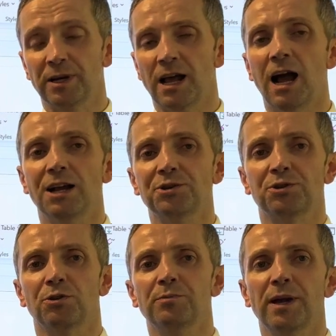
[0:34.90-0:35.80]

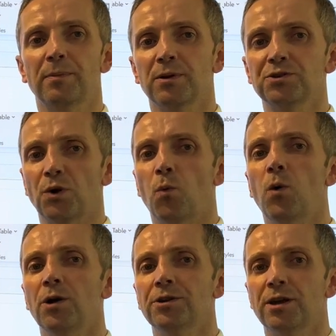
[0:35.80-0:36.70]
asked on papers
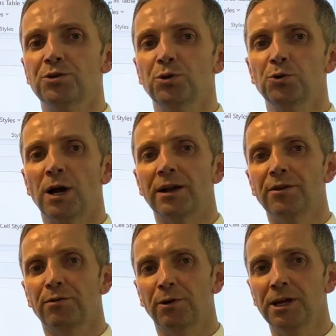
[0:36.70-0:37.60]
1, 2, and
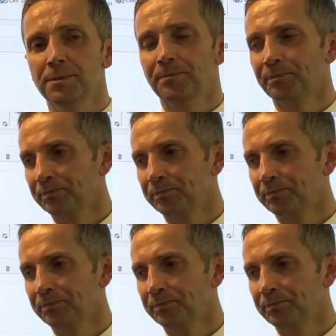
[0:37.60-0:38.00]
3